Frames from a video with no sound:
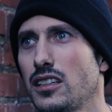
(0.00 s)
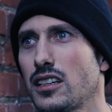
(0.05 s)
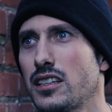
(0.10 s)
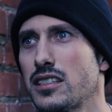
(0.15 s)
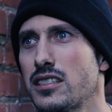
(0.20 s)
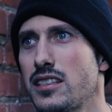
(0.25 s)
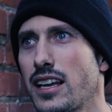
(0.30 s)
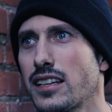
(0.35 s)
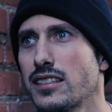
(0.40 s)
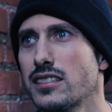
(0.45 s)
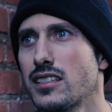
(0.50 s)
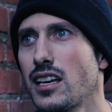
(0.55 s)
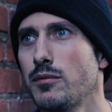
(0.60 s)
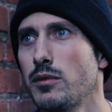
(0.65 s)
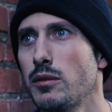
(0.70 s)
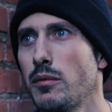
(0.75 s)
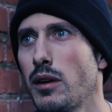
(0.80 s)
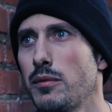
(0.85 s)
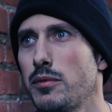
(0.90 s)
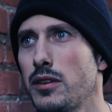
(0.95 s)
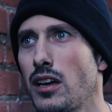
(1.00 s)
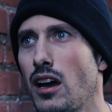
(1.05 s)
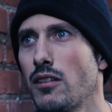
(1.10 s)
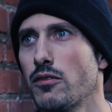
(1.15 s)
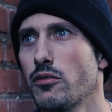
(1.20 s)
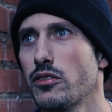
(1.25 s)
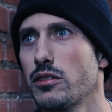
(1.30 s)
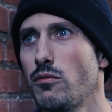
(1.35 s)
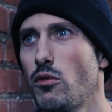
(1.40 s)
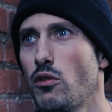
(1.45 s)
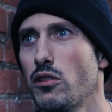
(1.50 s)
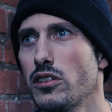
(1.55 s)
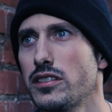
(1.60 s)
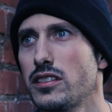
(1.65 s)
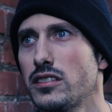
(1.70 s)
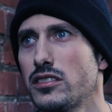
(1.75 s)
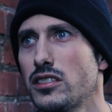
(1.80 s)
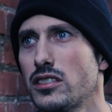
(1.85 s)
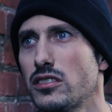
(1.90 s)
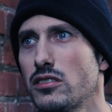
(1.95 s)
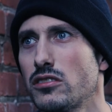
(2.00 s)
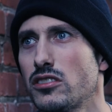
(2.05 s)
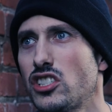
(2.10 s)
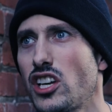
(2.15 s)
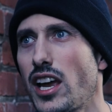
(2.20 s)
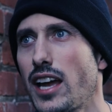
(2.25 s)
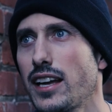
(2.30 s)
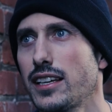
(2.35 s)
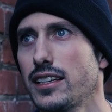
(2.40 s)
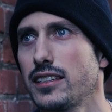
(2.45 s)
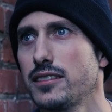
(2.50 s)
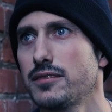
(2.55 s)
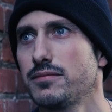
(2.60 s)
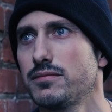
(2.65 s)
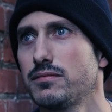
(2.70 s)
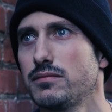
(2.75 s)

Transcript: Because next time you might be offering more than just your jacket.